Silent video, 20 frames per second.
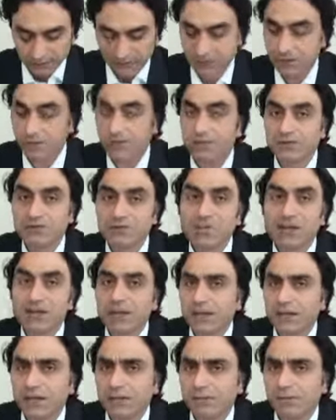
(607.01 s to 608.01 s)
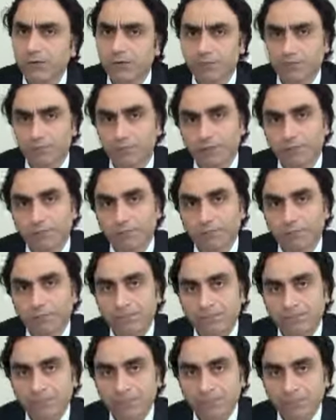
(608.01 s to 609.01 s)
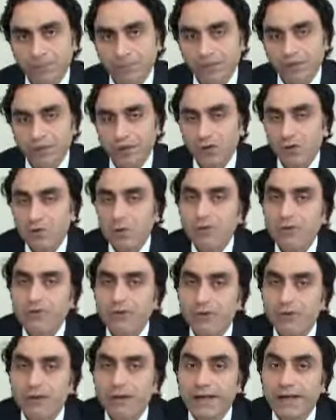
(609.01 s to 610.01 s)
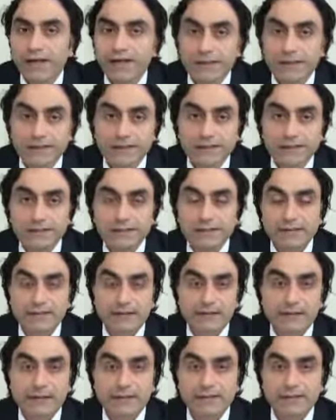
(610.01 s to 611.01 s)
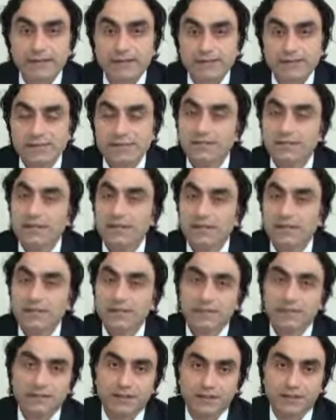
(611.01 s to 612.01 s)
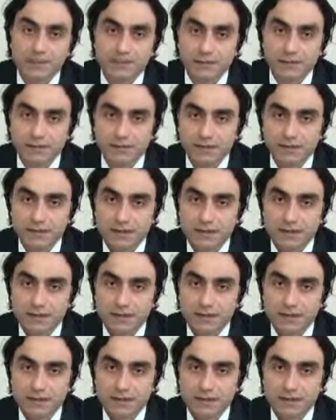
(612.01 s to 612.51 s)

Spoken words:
So Jahannam for them who were arrogant against their Creator,